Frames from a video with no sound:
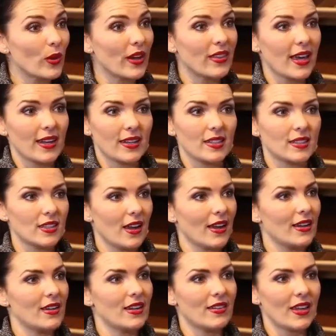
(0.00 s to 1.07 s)
away that
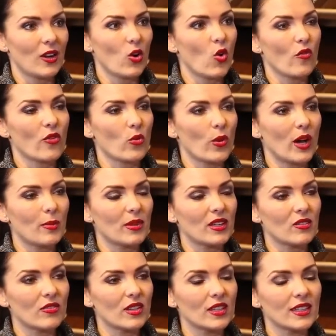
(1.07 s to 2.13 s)
anxiety and that
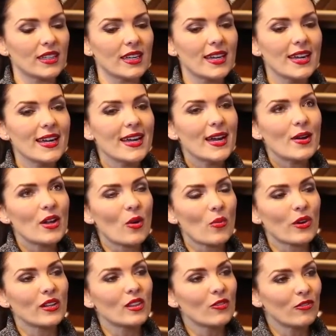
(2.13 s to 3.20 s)
overwhelming feeling.
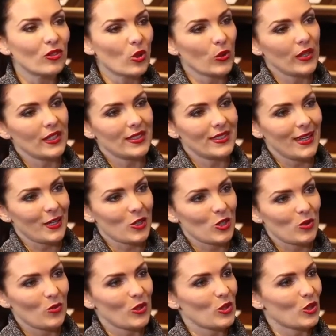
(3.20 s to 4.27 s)
Now we're in the flooring
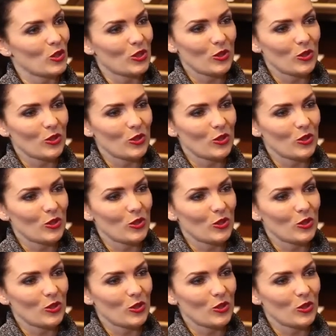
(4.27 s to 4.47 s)
section, which